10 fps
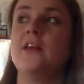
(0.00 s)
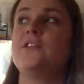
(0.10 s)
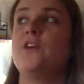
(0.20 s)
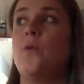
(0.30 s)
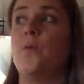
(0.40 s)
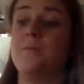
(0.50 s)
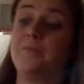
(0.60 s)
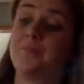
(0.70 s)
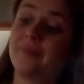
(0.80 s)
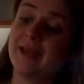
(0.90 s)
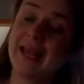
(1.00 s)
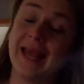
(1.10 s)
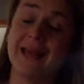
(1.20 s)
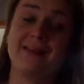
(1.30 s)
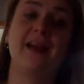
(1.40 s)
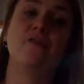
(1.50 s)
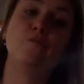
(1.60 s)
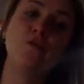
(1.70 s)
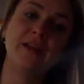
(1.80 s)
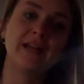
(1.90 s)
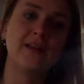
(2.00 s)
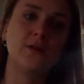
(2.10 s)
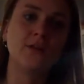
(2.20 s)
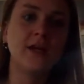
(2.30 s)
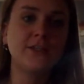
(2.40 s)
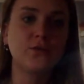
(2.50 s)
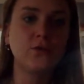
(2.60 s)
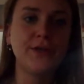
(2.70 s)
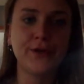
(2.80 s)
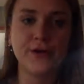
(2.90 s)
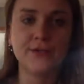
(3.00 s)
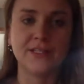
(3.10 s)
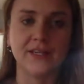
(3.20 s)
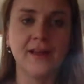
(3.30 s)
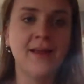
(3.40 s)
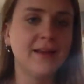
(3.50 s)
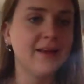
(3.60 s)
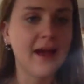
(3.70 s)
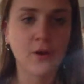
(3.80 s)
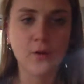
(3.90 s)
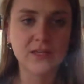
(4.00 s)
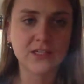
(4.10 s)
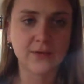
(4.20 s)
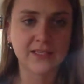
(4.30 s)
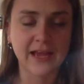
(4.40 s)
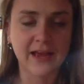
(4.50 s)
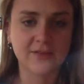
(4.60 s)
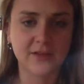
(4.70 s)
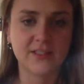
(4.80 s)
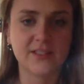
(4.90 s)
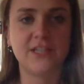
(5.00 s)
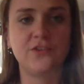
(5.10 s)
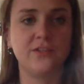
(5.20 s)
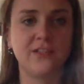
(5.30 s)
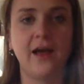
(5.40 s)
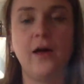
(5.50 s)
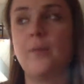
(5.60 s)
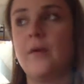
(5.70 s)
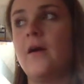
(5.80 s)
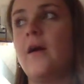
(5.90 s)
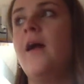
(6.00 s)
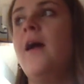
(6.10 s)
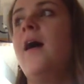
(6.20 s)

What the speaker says: So again, kind of moving into those high school years and not always going to have us teachers to help her.